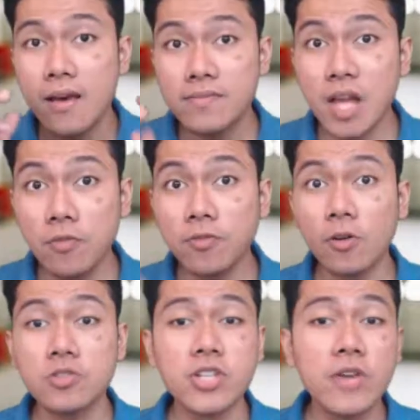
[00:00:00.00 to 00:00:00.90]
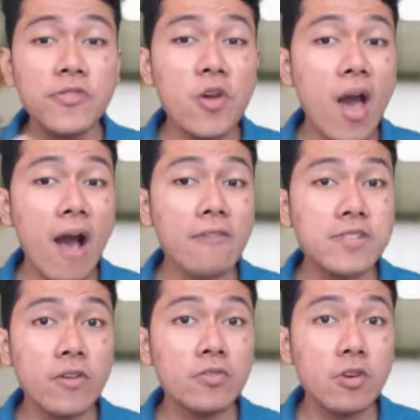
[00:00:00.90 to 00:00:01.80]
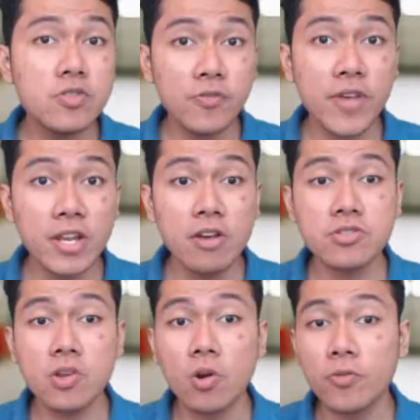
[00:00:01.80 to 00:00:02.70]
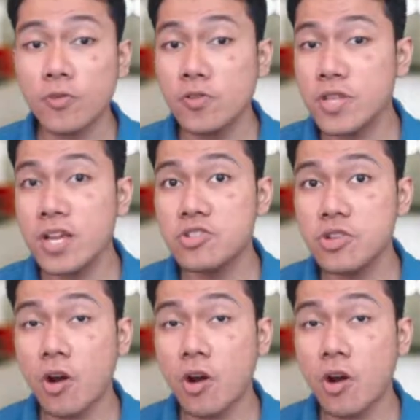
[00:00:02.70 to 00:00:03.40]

Now folks, if you have seen those videos or footage